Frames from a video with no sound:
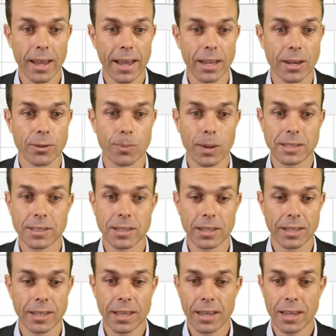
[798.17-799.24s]
and
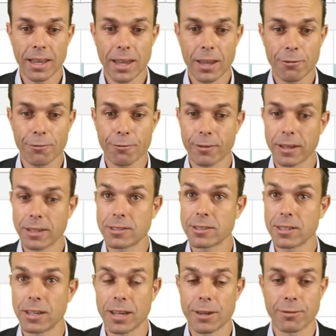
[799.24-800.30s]
basically if
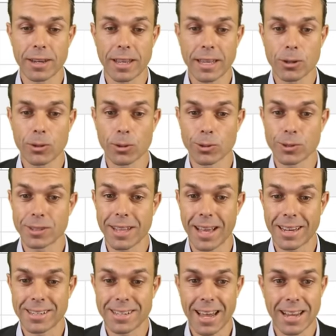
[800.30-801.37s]
it equals
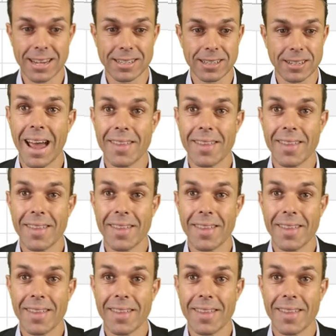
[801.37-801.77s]
that date